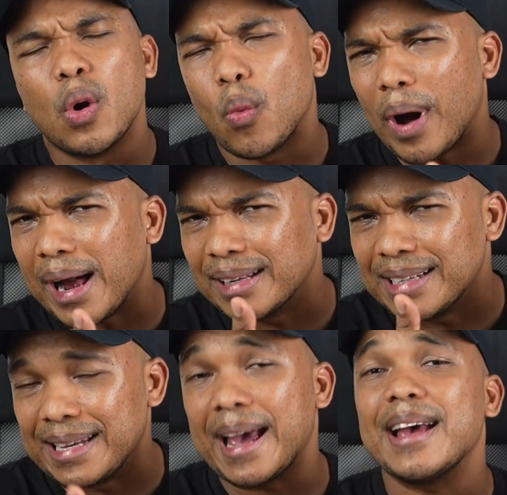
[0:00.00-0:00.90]
While
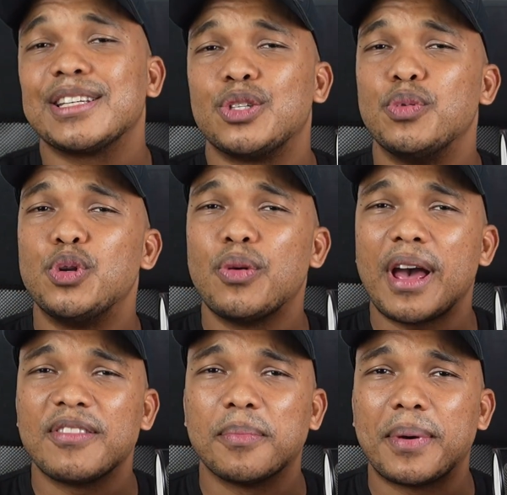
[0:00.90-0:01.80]
yes, we do
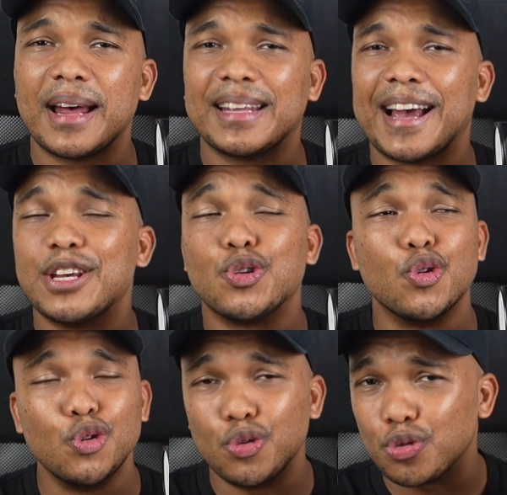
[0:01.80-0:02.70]
have the bad guys
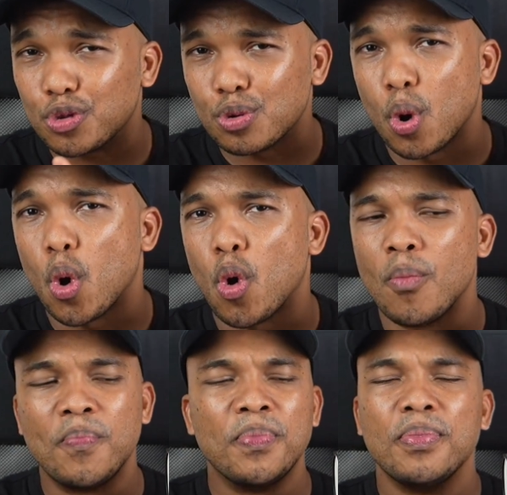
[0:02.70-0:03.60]
who use
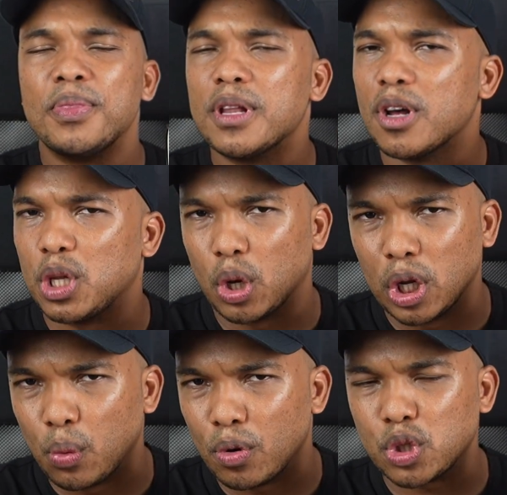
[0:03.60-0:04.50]
Tor, they're not the
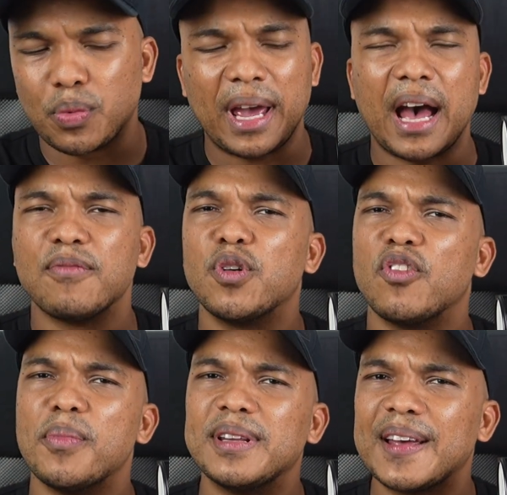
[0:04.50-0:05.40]
only ones. We have
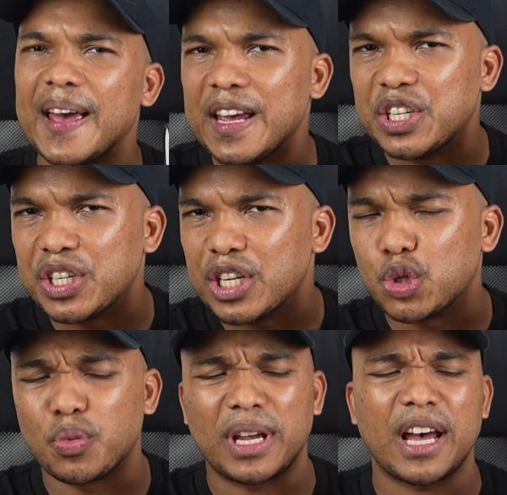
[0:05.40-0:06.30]
government
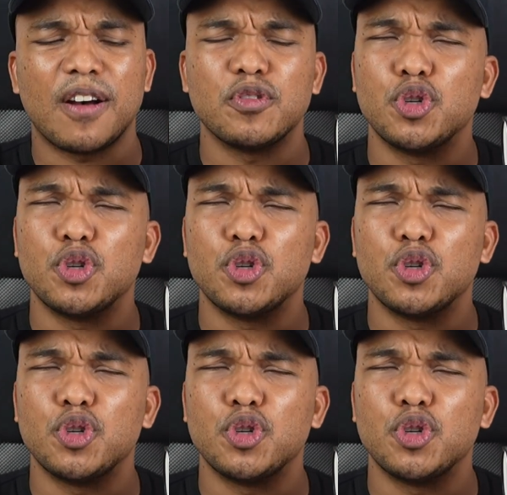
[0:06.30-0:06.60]
agents, we have